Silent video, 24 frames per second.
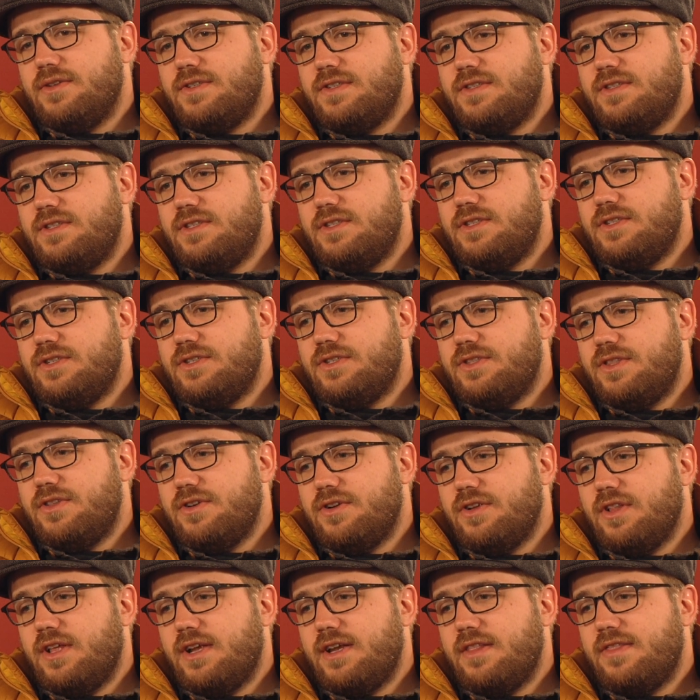There
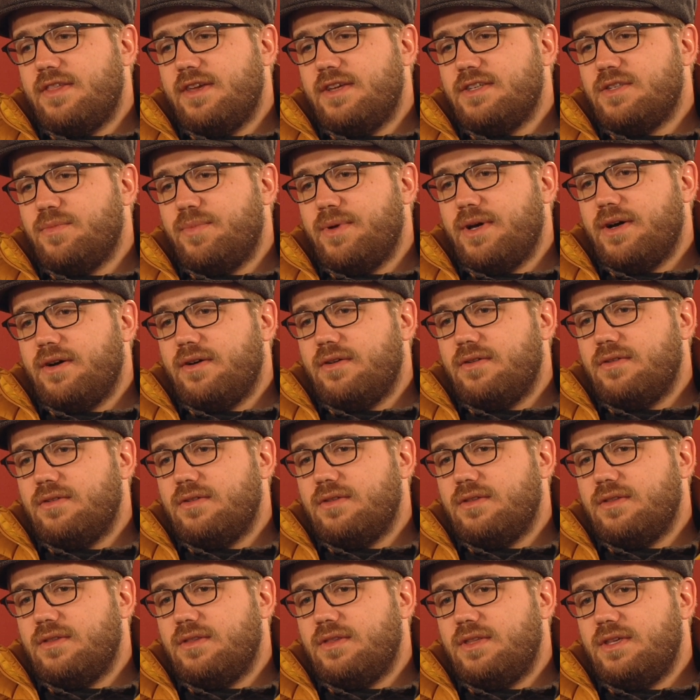are a lot of things about
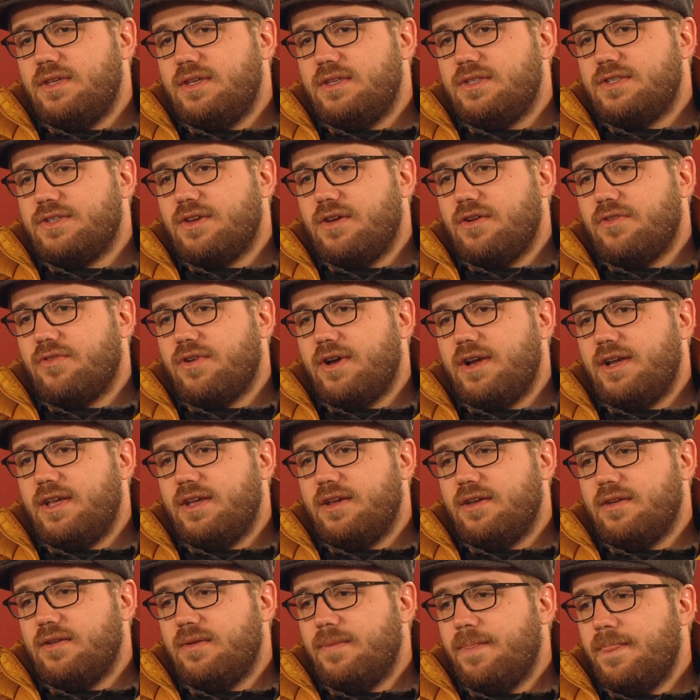the
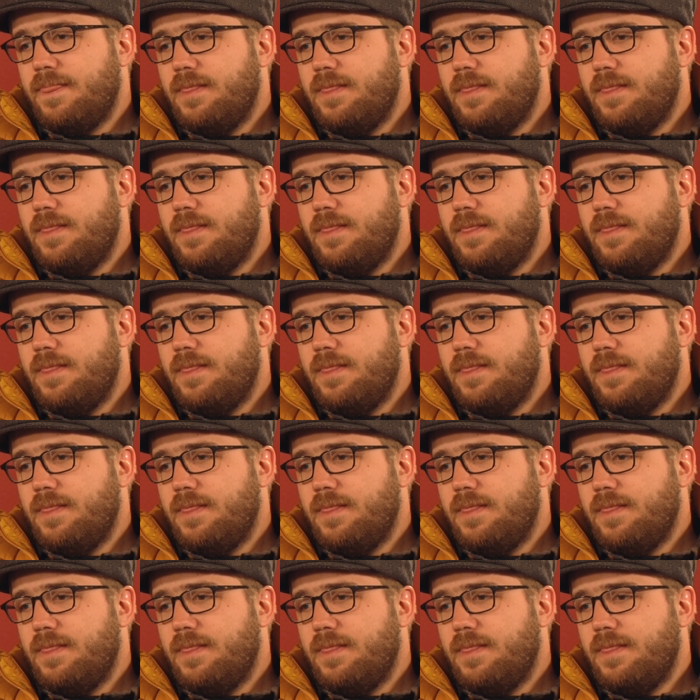songwriting